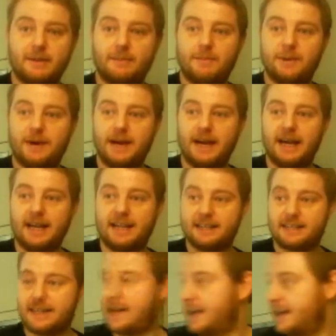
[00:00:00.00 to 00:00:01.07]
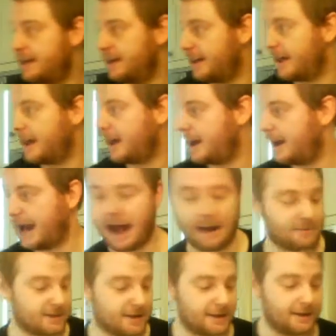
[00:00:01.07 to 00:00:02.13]
but it's in an
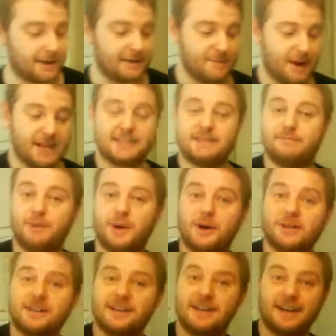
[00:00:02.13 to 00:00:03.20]
absolutely massive box.